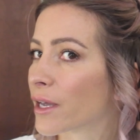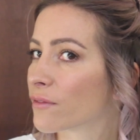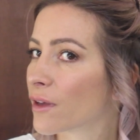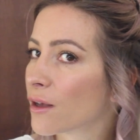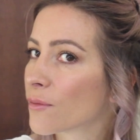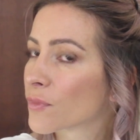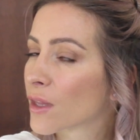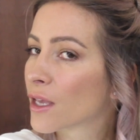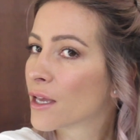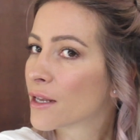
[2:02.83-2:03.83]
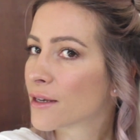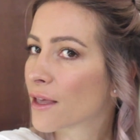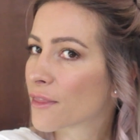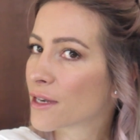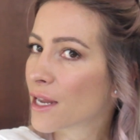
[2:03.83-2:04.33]
wave out.
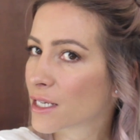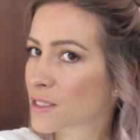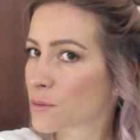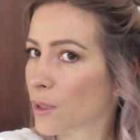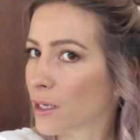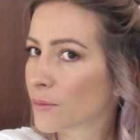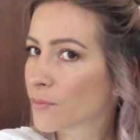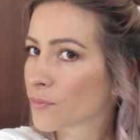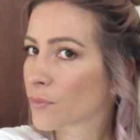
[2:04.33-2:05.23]
Now the next one,